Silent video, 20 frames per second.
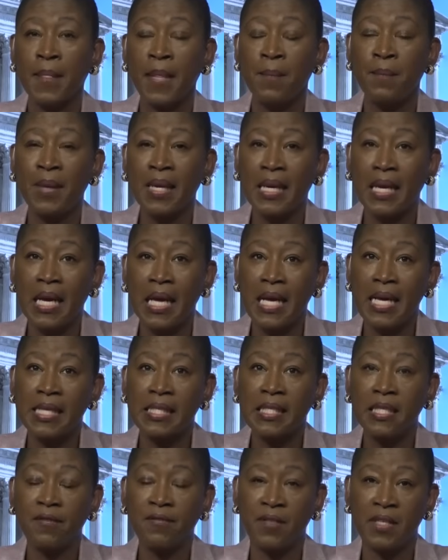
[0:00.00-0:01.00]

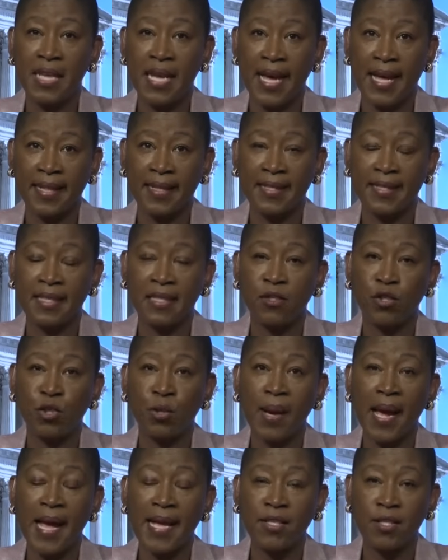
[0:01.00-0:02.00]
Because of deaths and
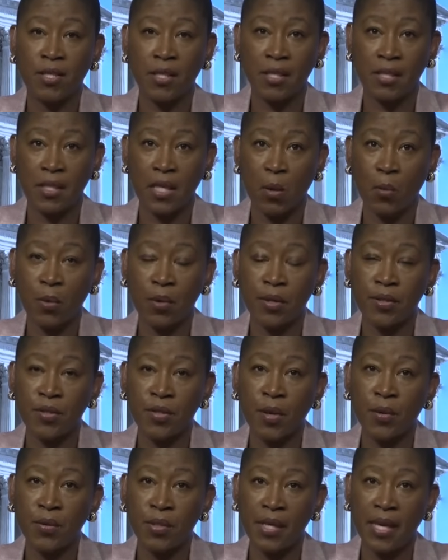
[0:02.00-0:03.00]
tragedies that were
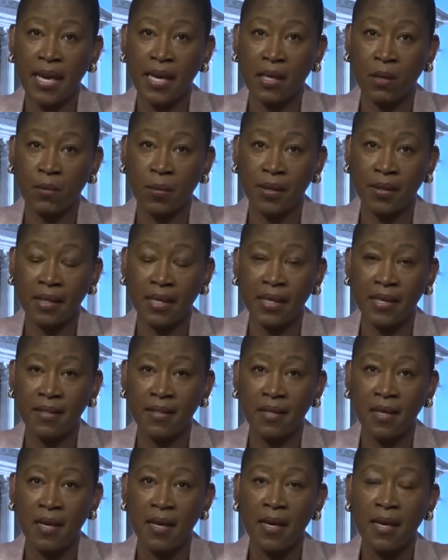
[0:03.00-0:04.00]
associated with
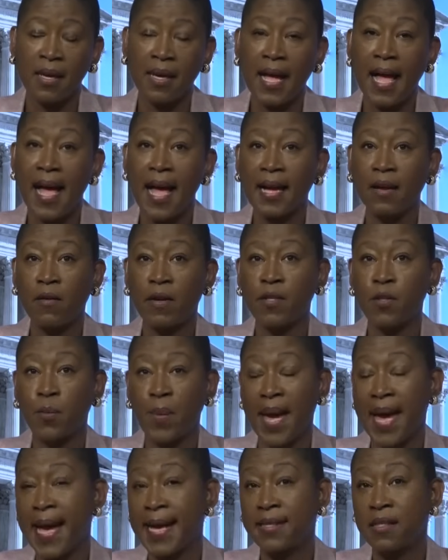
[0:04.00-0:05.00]
this, Congress
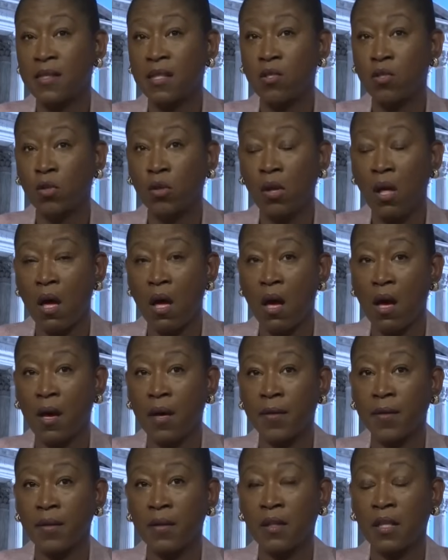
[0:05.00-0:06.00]
passed this
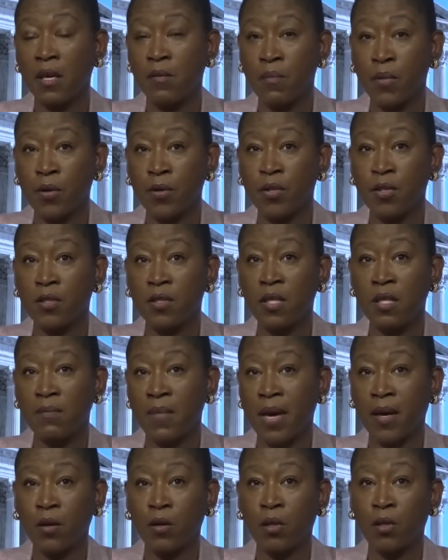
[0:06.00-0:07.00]
law, the Emergency
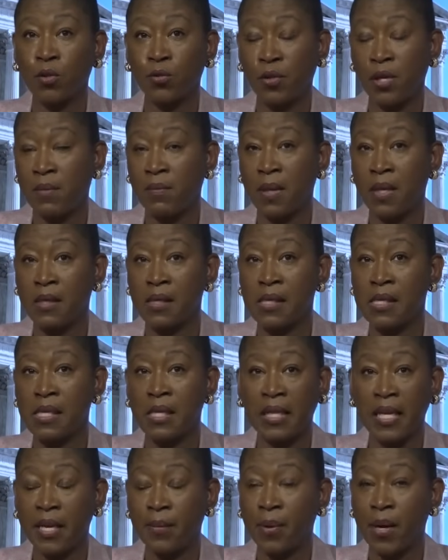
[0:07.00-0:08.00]
Medical Treatment and
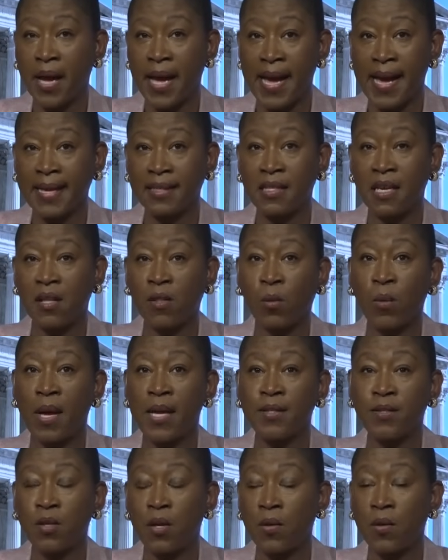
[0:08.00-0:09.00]
Labor Act,
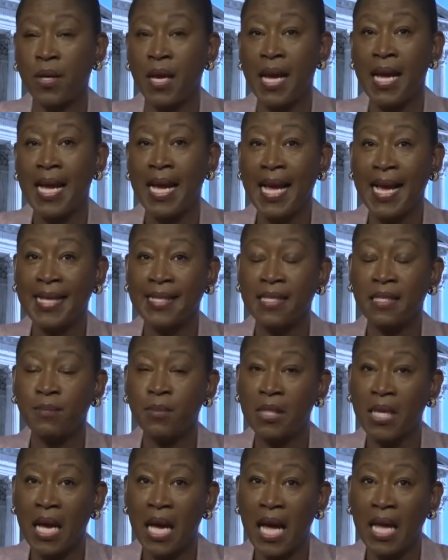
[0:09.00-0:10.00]
otherwise known as
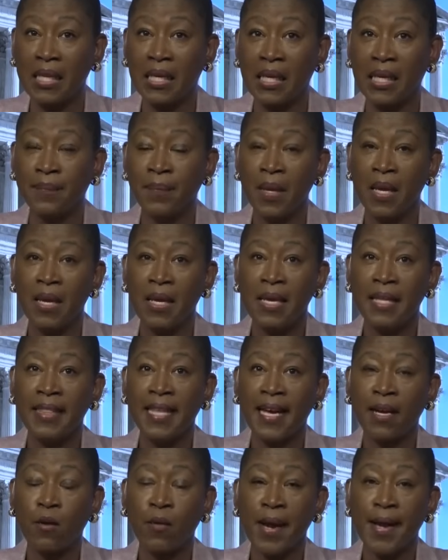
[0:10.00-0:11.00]
EMTALA,
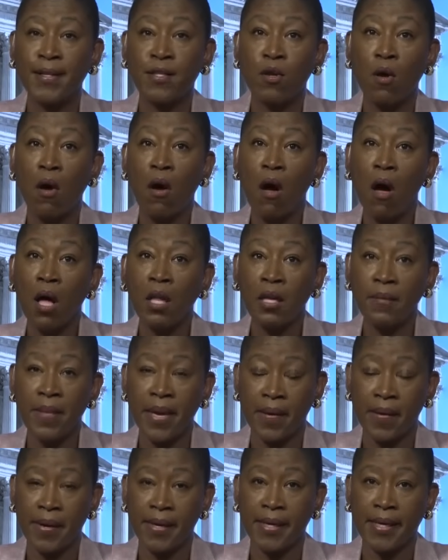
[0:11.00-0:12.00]
that grants all
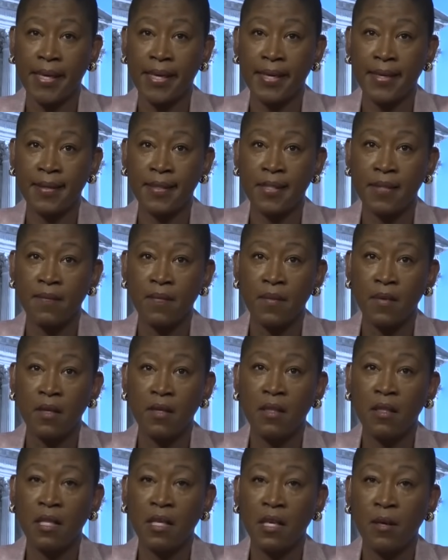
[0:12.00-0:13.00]
Americans
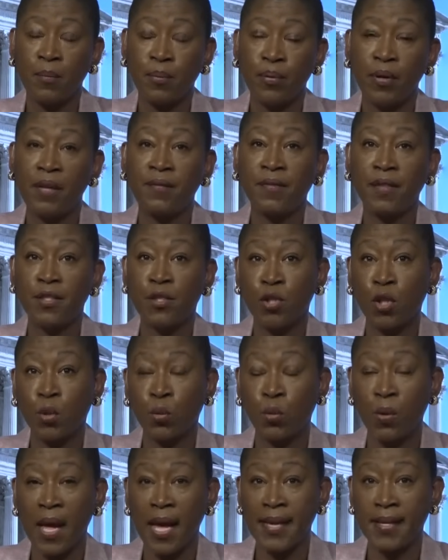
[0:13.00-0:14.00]
the privilege, the
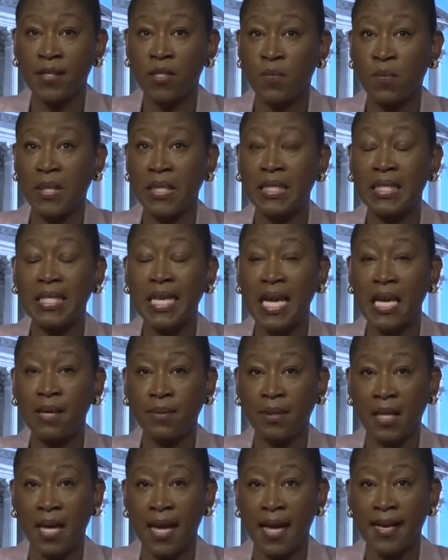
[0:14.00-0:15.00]
right to be
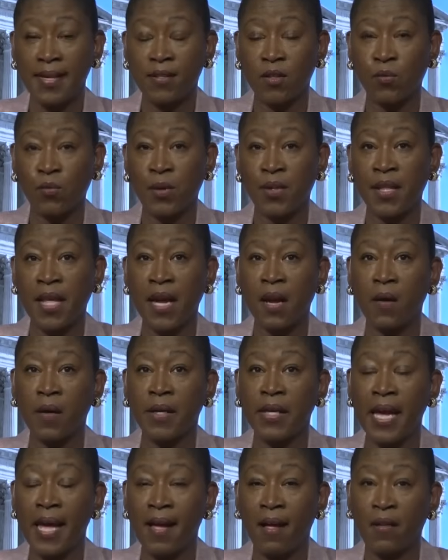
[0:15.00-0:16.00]
stabilized when they are
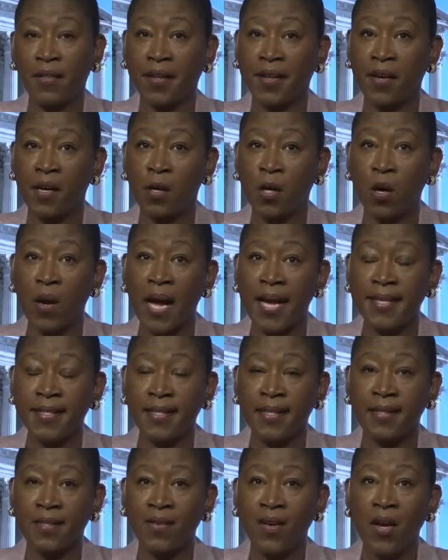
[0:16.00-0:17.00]
in a healthcare
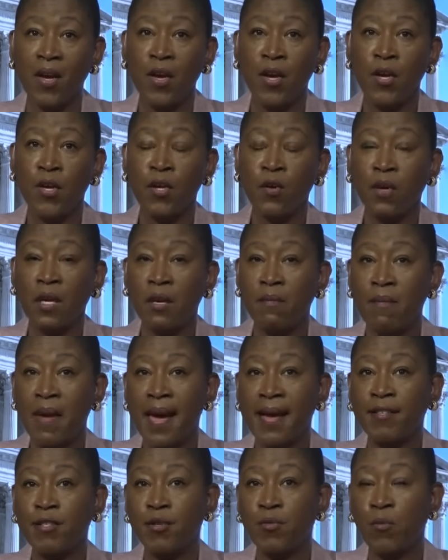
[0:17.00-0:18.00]
crisis. You can
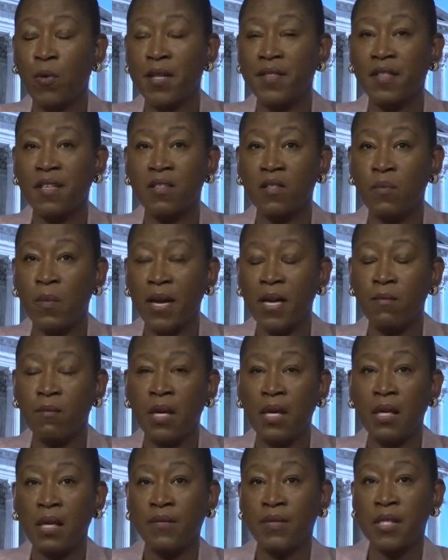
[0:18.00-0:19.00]
imagine what this might
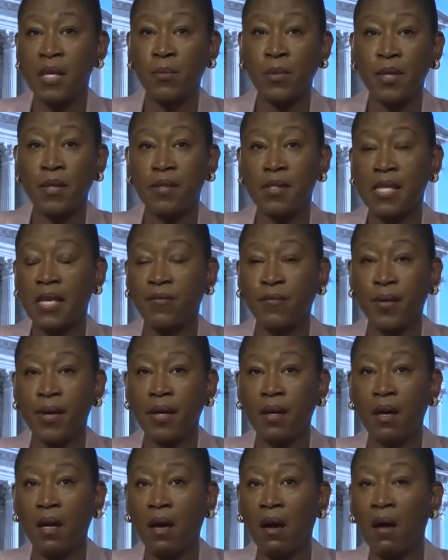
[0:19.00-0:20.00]
mean if someone is
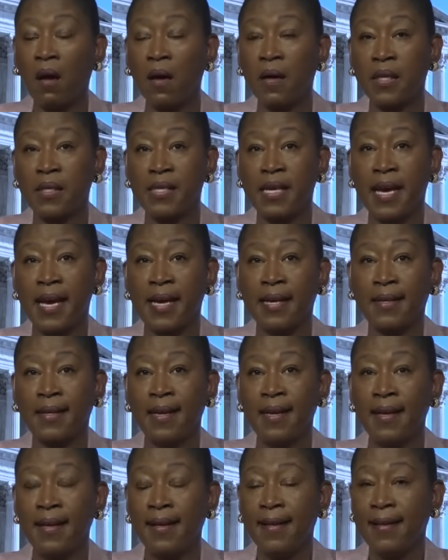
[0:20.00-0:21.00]
suffering a heart attack,
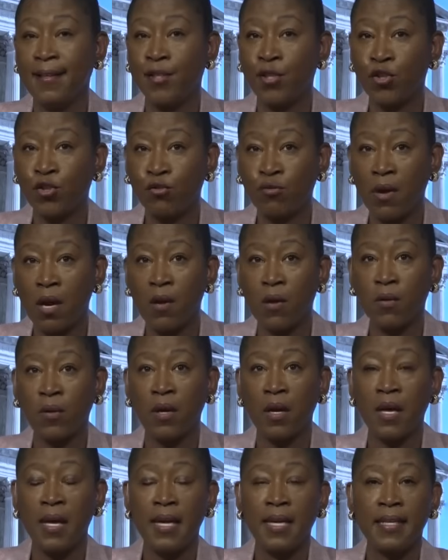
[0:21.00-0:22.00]
a stroke,
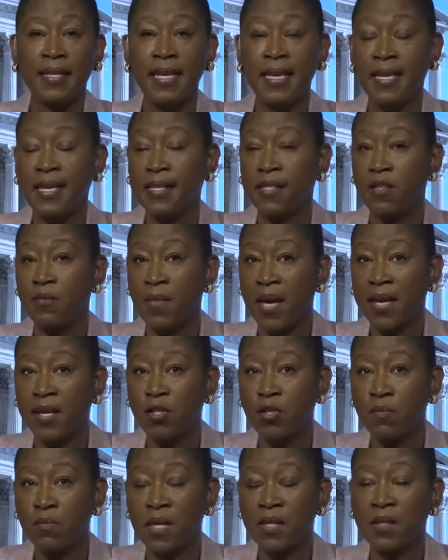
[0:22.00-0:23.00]
needing to
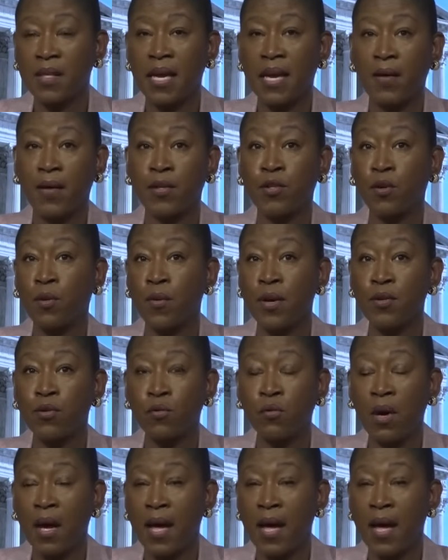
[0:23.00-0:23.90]
manage a miscarriage, going to a